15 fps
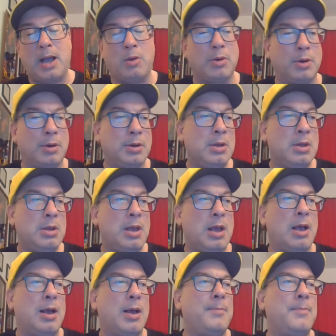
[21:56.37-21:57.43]
tough draw for CV.
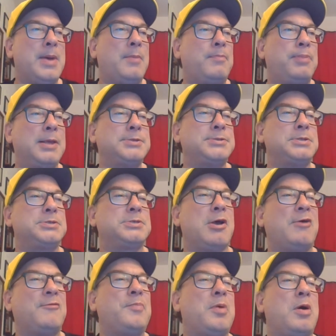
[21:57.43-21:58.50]
If they win, they have to
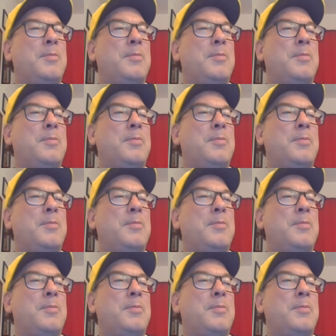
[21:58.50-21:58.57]
play